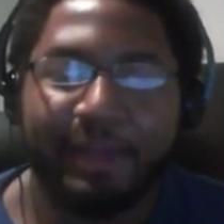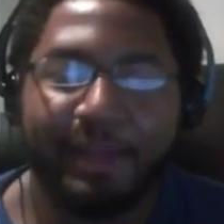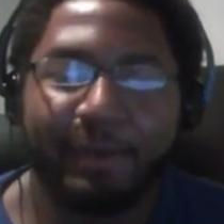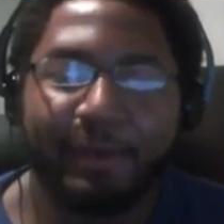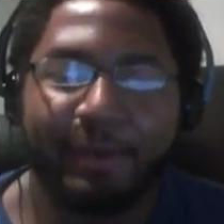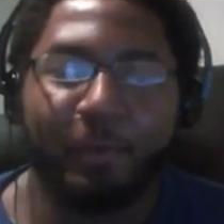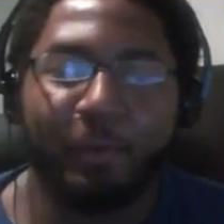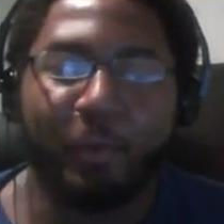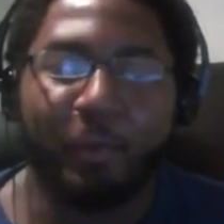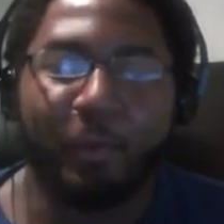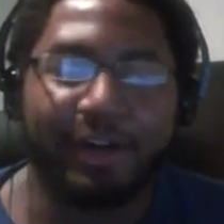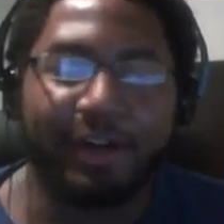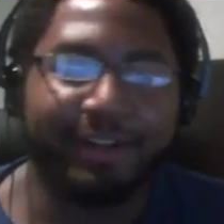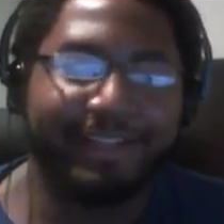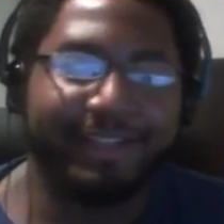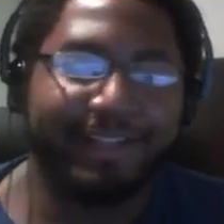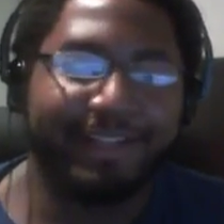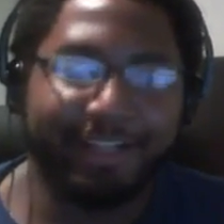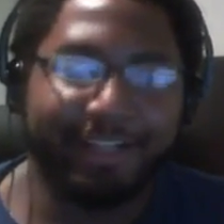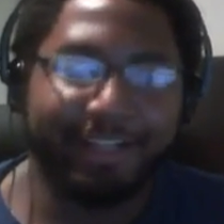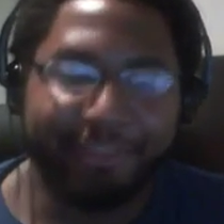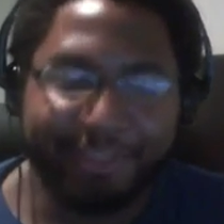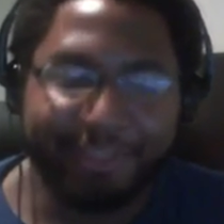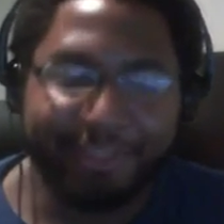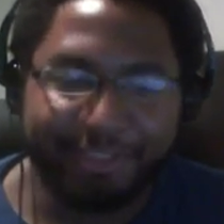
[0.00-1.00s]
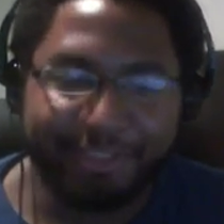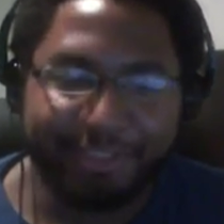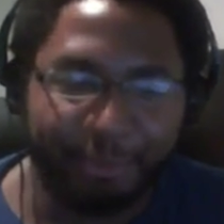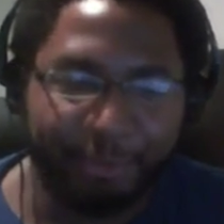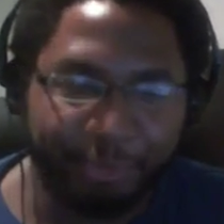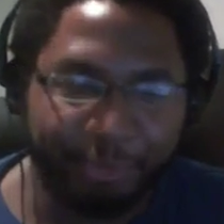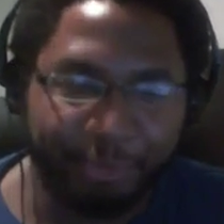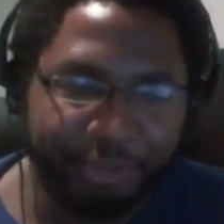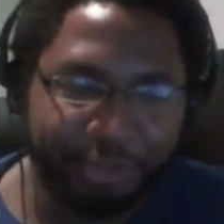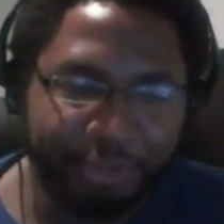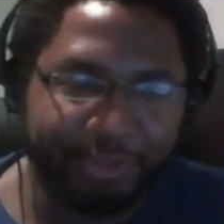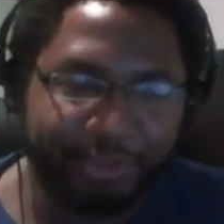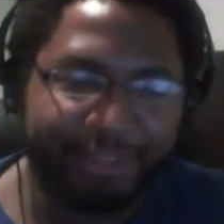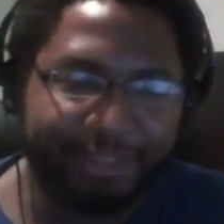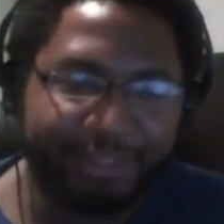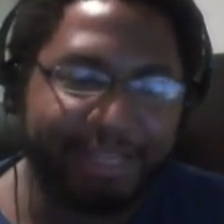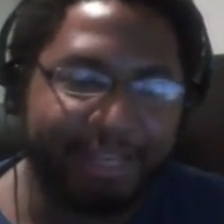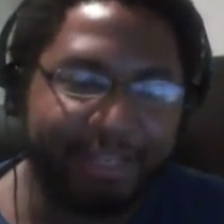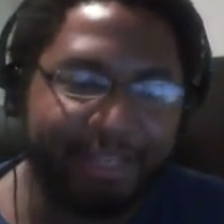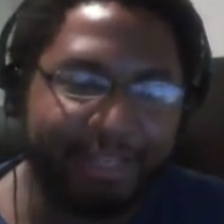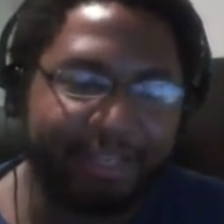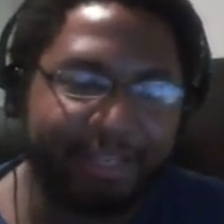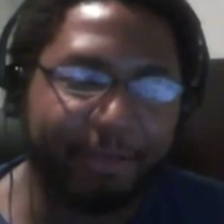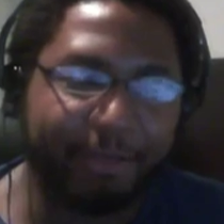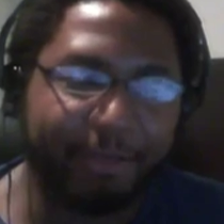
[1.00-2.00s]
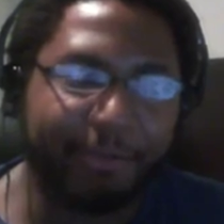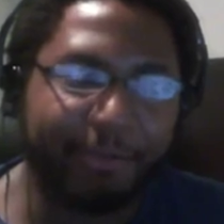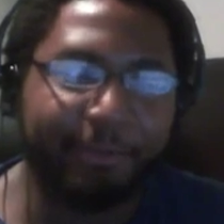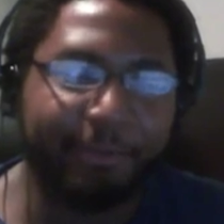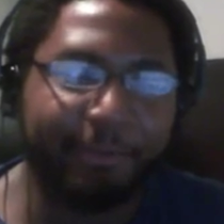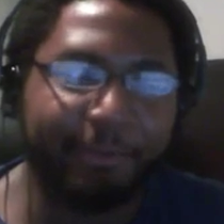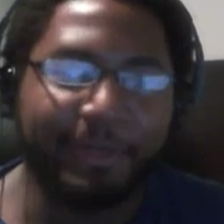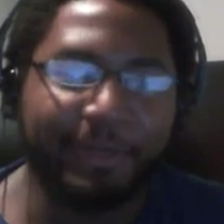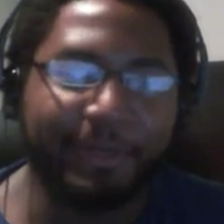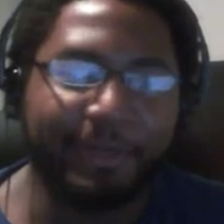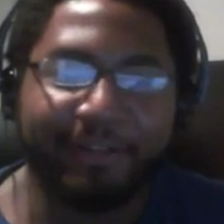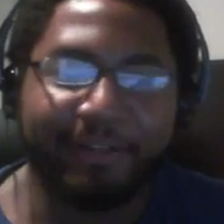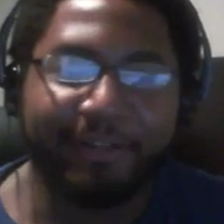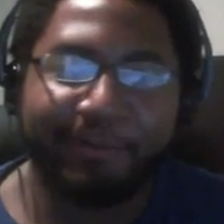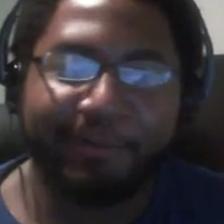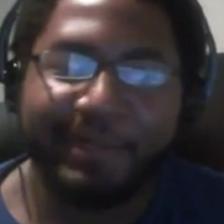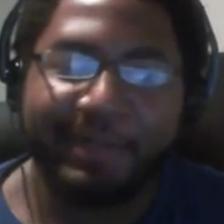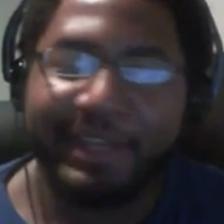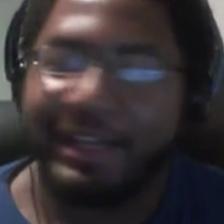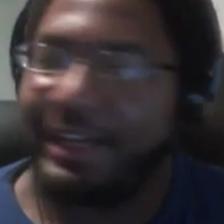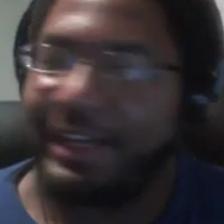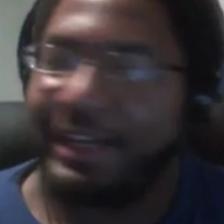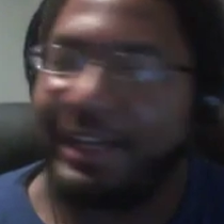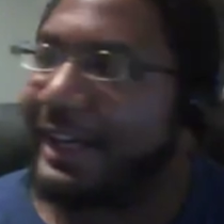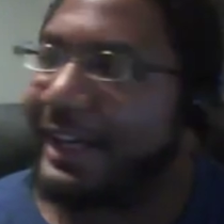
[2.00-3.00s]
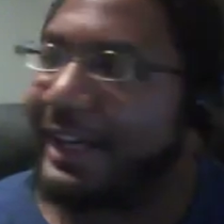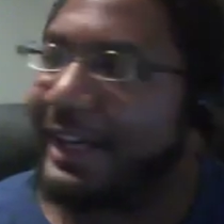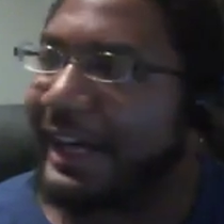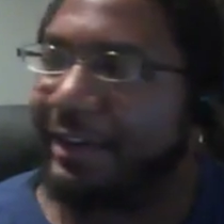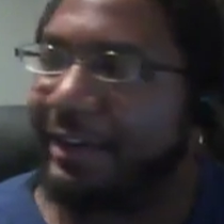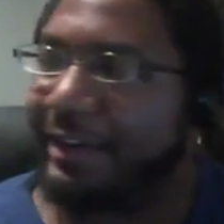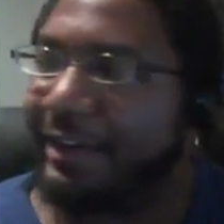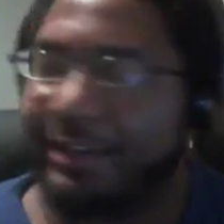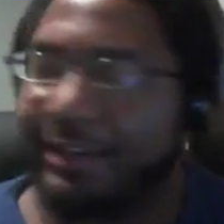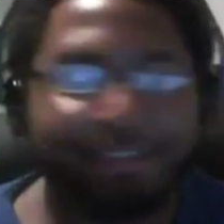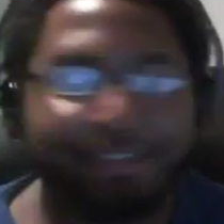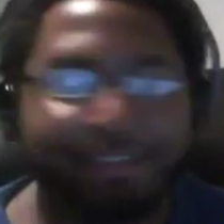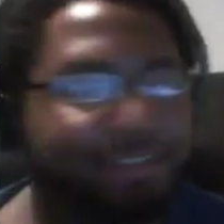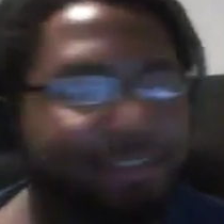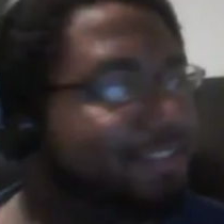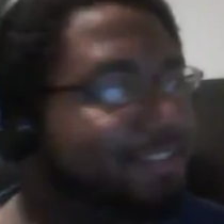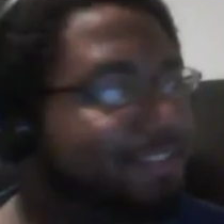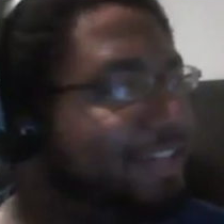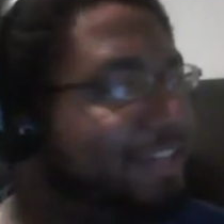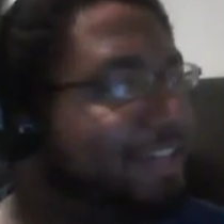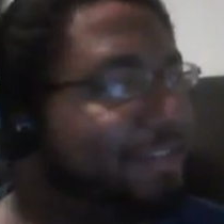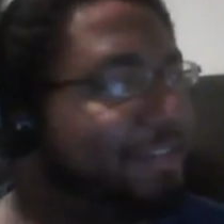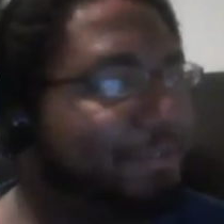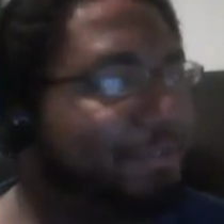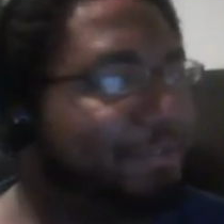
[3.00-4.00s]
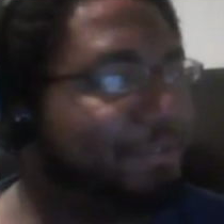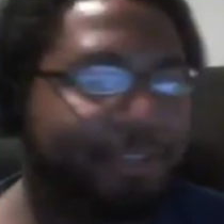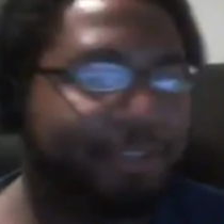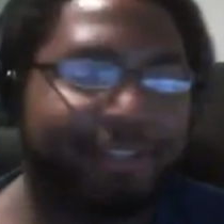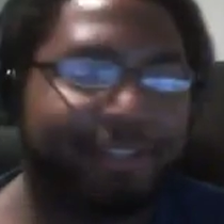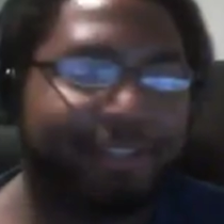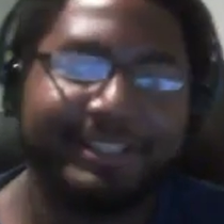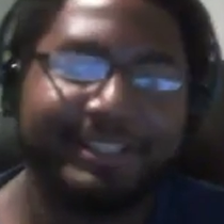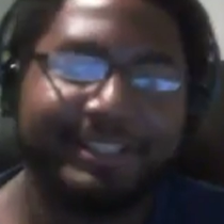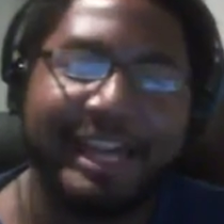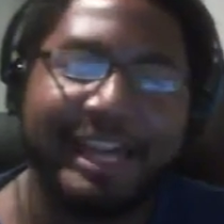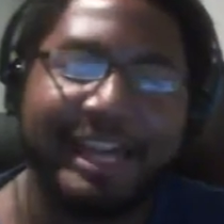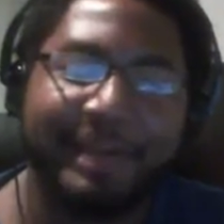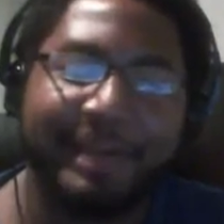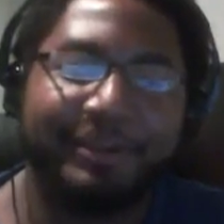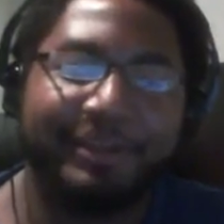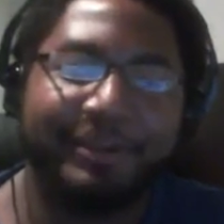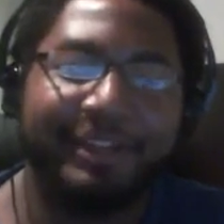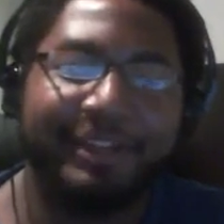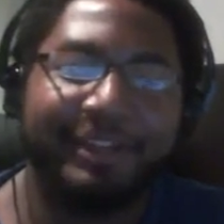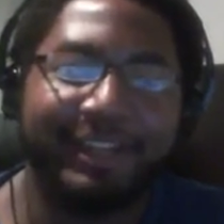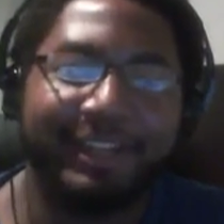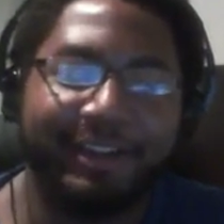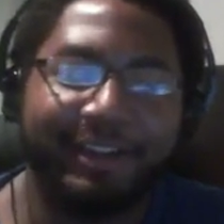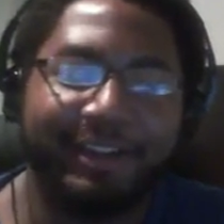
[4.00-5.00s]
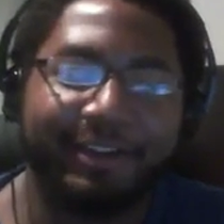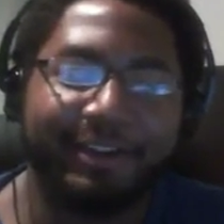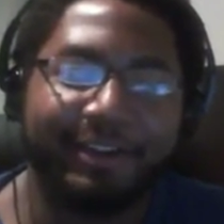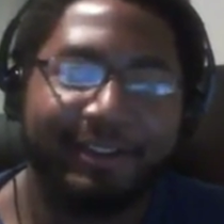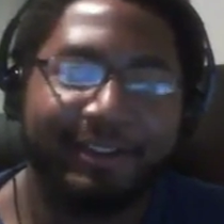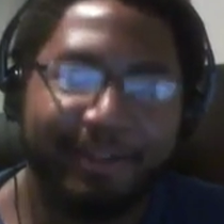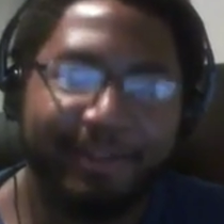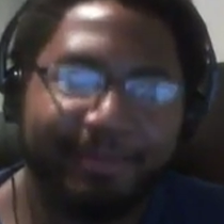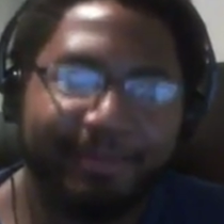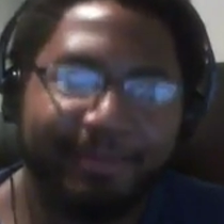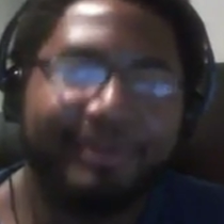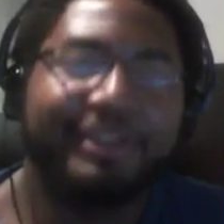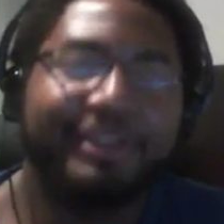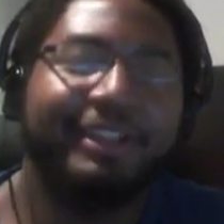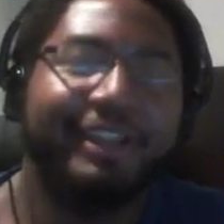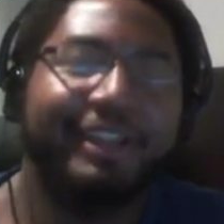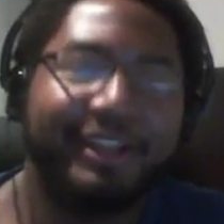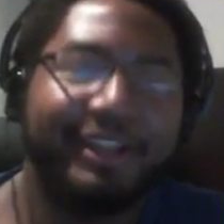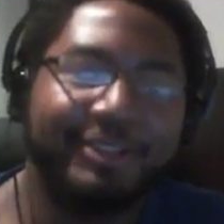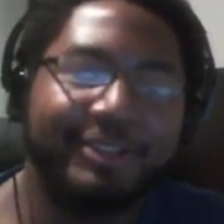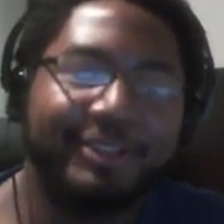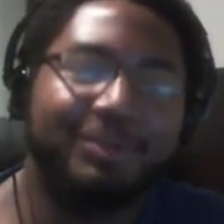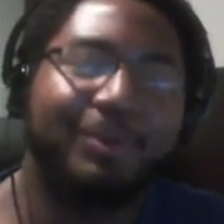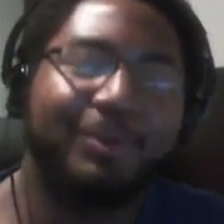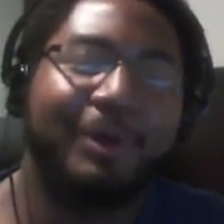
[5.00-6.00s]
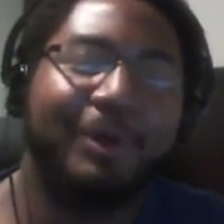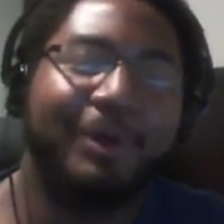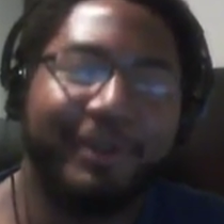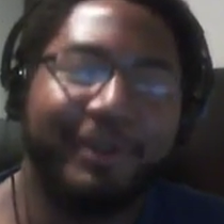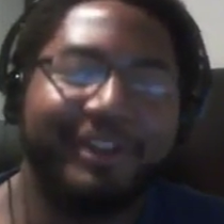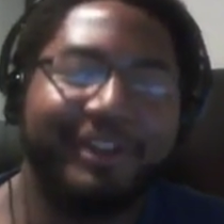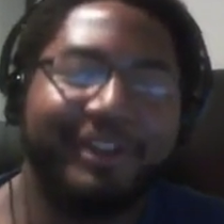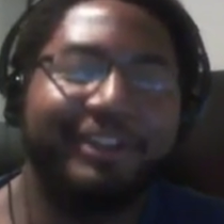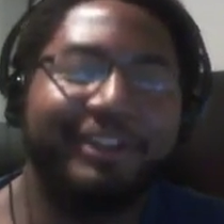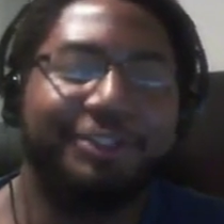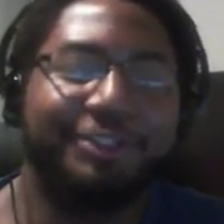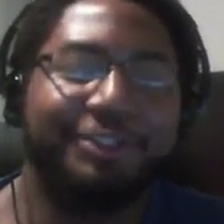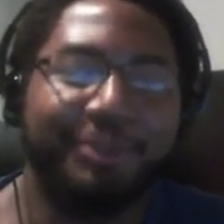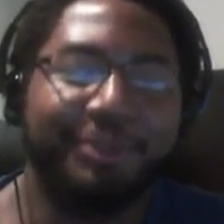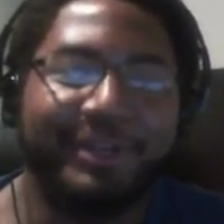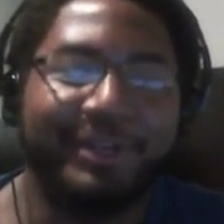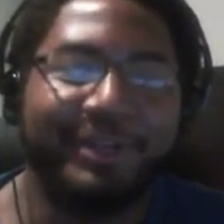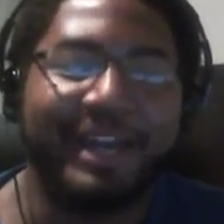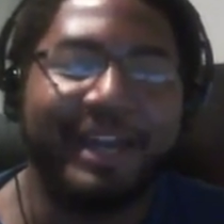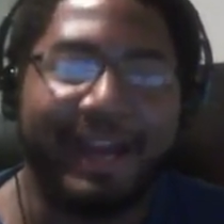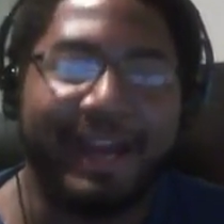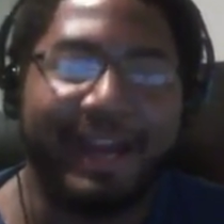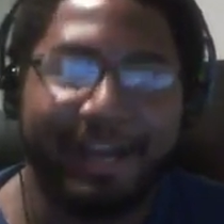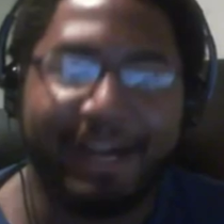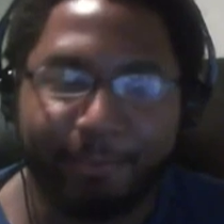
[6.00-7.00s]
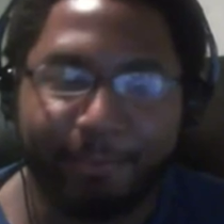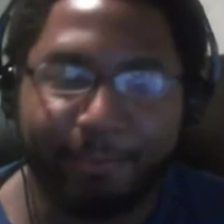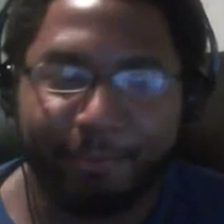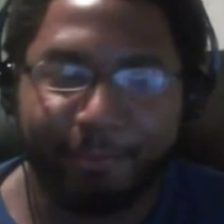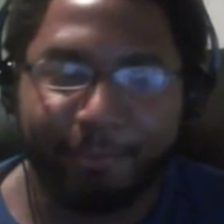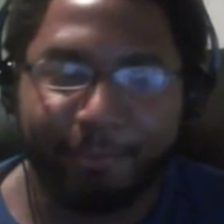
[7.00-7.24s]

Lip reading: walking into this culture and kind of going, well, I don't understand everything that's happening here, but here's what we're going to do now.